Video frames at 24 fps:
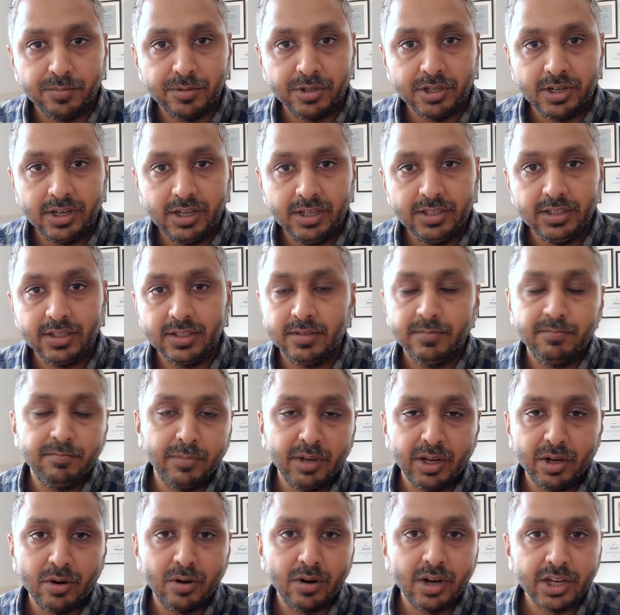screens may
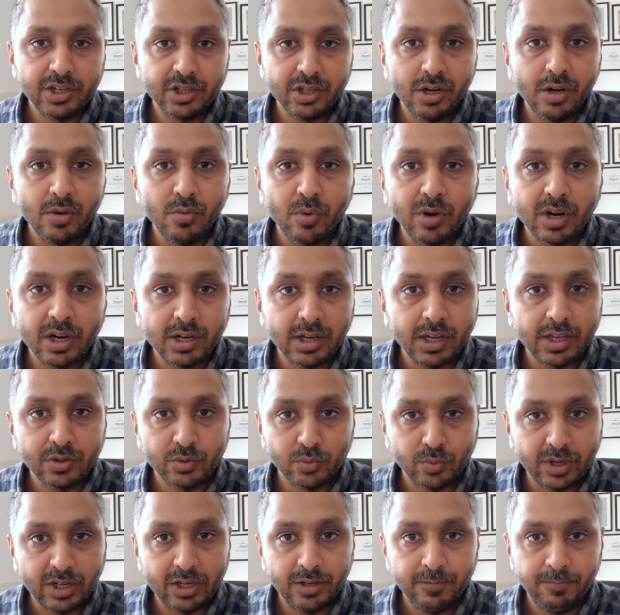not actually work as
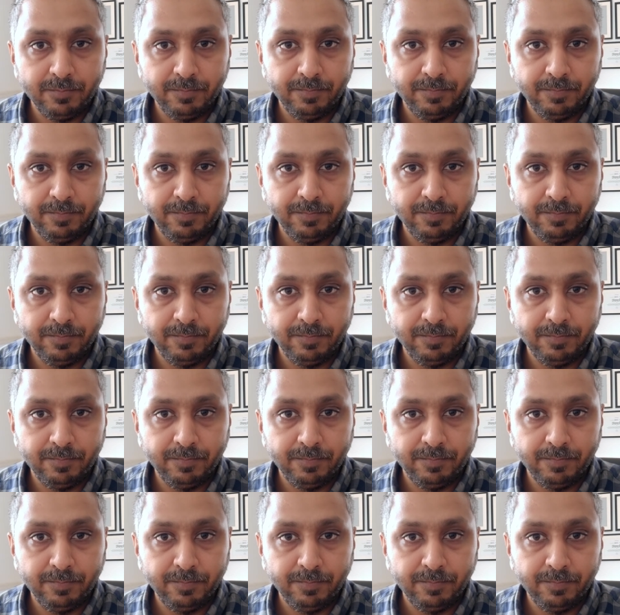well.